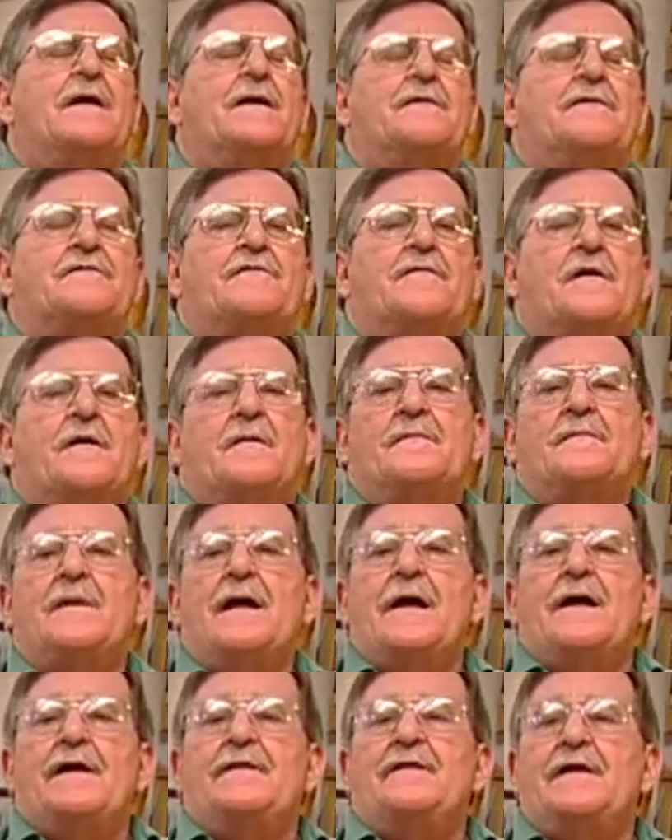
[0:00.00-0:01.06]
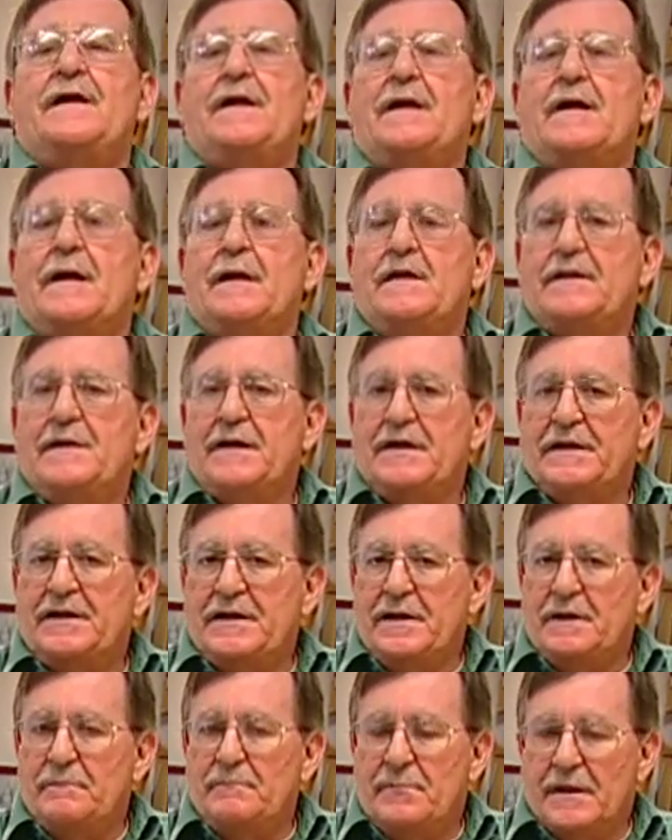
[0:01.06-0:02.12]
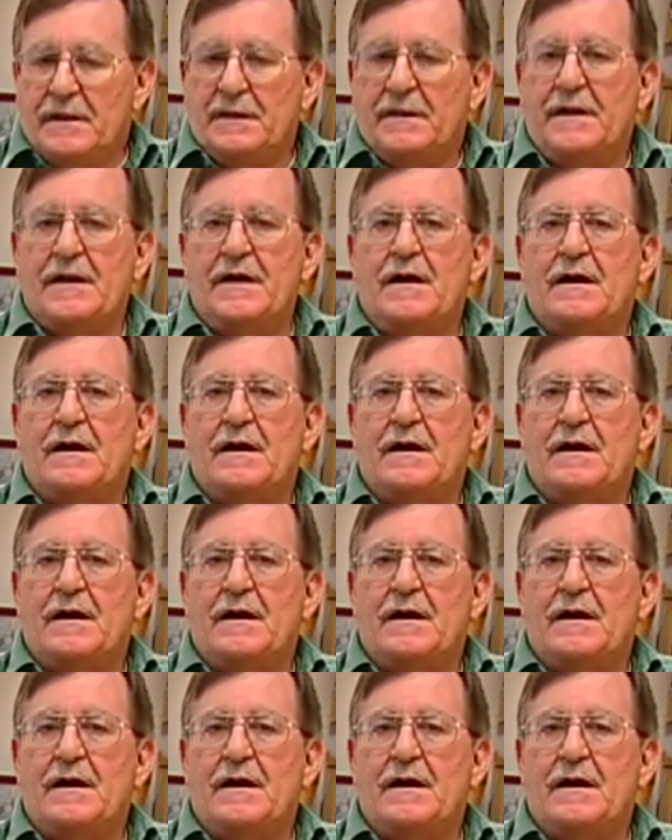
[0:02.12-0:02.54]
from the ability